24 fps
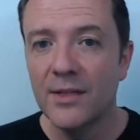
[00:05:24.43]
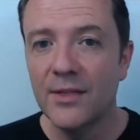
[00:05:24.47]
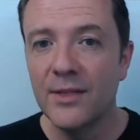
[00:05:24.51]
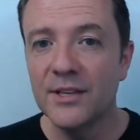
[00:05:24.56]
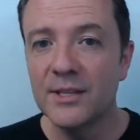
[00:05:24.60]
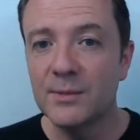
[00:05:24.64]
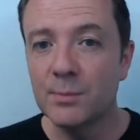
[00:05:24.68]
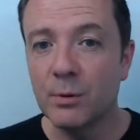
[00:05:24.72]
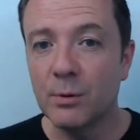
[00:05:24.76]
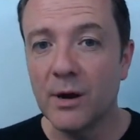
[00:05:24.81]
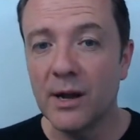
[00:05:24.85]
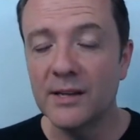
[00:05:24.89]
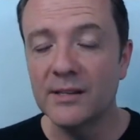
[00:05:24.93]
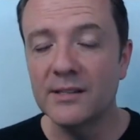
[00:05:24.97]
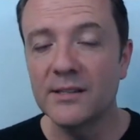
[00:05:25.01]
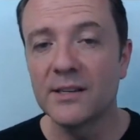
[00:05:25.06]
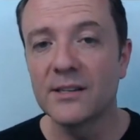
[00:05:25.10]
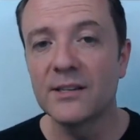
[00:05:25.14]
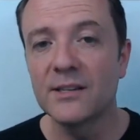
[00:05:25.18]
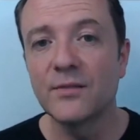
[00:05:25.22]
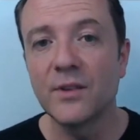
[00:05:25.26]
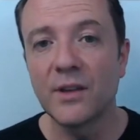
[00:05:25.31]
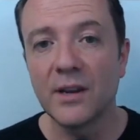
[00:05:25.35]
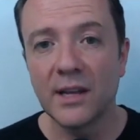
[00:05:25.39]
this
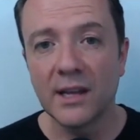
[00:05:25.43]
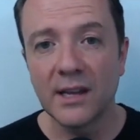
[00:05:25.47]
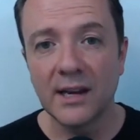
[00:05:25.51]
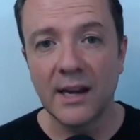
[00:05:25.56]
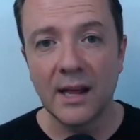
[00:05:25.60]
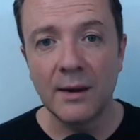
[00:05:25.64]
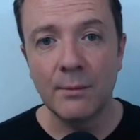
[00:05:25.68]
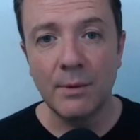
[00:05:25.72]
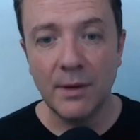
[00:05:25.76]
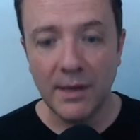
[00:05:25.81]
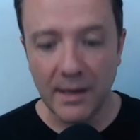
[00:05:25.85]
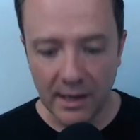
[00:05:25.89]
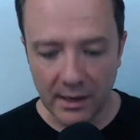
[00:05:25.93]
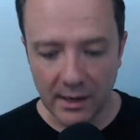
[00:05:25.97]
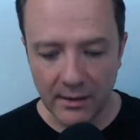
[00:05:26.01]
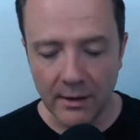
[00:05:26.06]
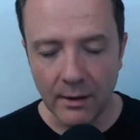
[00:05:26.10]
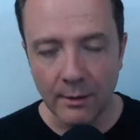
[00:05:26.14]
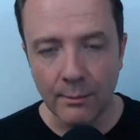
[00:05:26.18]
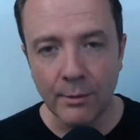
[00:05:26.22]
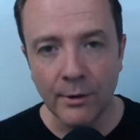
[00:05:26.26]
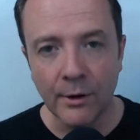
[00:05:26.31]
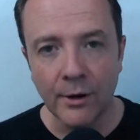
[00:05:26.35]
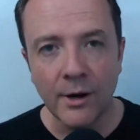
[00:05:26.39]
process of getting an NPN
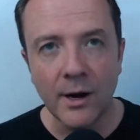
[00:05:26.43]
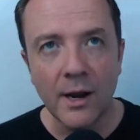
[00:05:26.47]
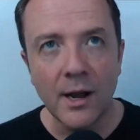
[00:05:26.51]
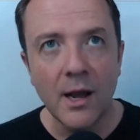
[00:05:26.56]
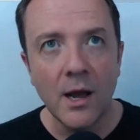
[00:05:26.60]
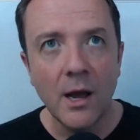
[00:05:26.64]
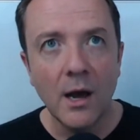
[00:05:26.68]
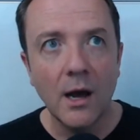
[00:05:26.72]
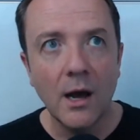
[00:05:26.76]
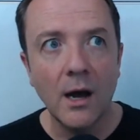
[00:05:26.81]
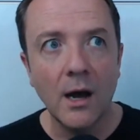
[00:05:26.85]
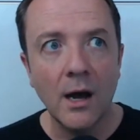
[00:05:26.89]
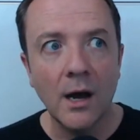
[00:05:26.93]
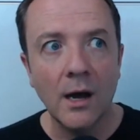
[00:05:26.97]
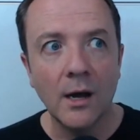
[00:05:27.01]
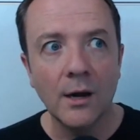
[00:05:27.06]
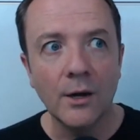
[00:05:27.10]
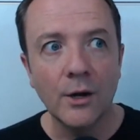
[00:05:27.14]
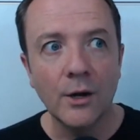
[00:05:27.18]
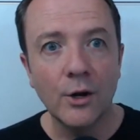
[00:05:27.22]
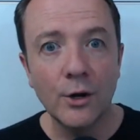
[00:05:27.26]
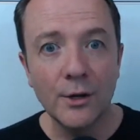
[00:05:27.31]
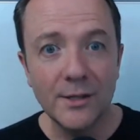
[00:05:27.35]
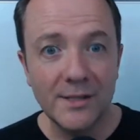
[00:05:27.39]
number
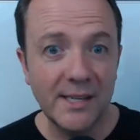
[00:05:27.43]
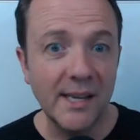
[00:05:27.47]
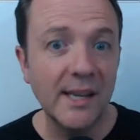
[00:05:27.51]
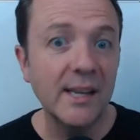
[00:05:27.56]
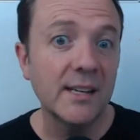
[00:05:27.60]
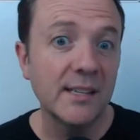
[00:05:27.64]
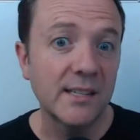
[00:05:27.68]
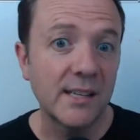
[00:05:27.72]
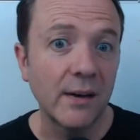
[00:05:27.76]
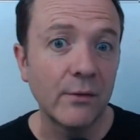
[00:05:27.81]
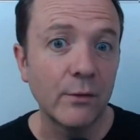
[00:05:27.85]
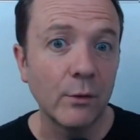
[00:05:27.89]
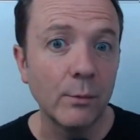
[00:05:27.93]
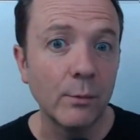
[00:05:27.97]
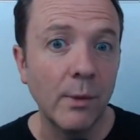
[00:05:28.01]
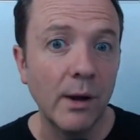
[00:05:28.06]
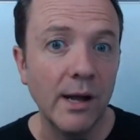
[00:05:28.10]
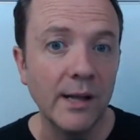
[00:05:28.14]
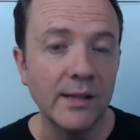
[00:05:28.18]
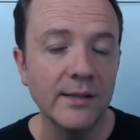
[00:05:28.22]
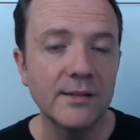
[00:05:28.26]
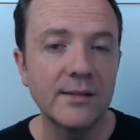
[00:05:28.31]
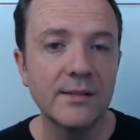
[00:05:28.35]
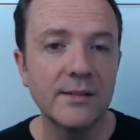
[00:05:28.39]
uh, could take several
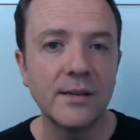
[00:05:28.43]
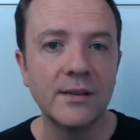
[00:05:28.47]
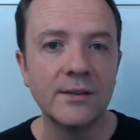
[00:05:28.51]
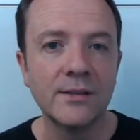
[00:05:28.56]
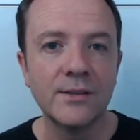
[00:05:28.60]
months.